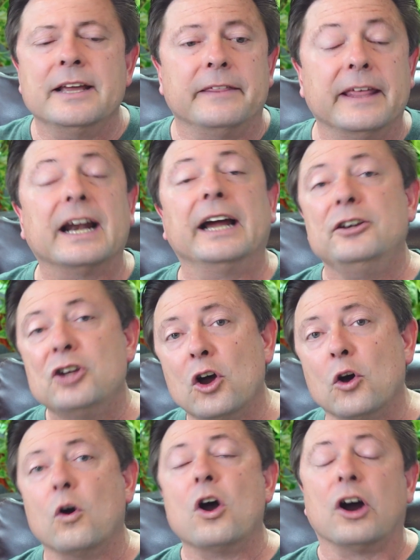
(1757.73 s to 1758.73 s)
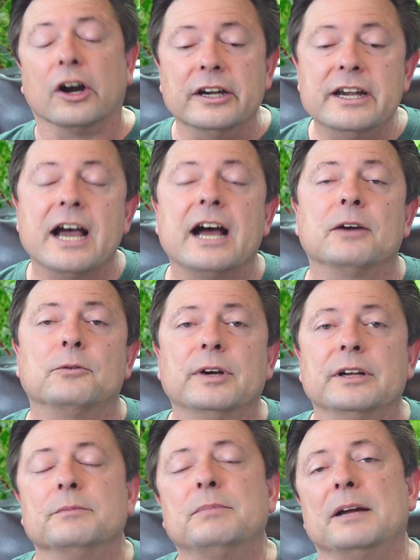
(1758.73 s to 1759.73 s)
that I know are not
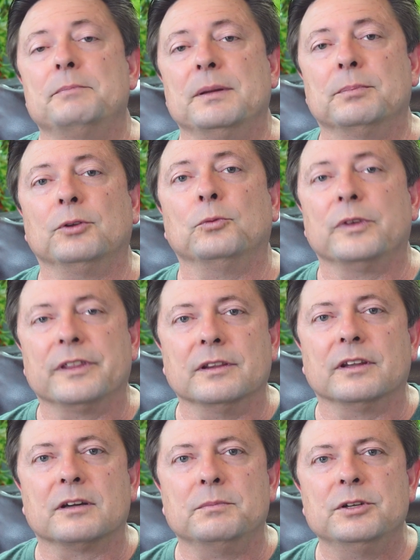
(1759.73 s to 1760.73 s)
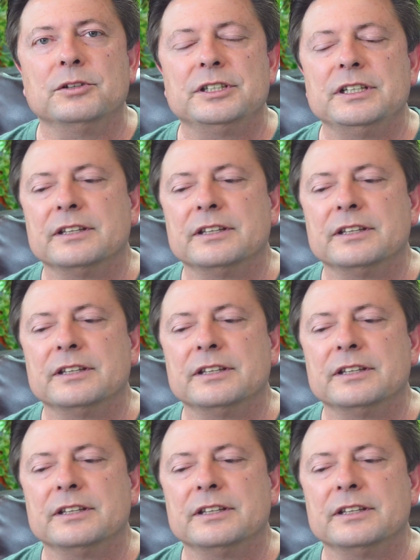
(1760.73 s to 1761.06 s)
written by people within the community.